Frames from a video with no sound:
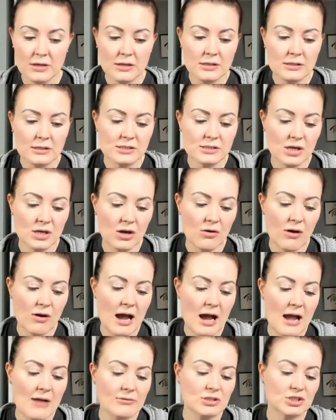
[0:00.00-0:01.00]
So
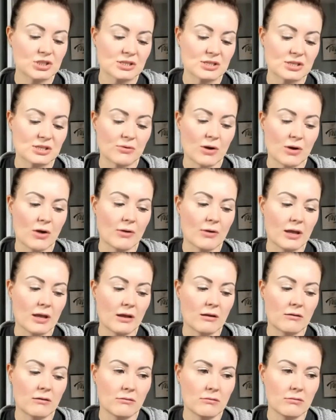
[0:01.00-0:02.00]
I would just throw
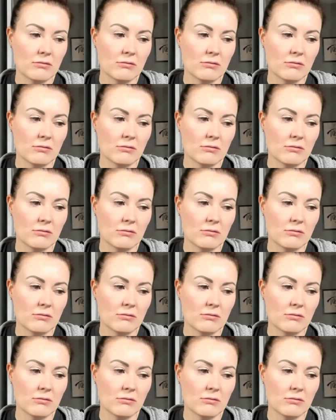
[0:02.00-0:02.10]
in,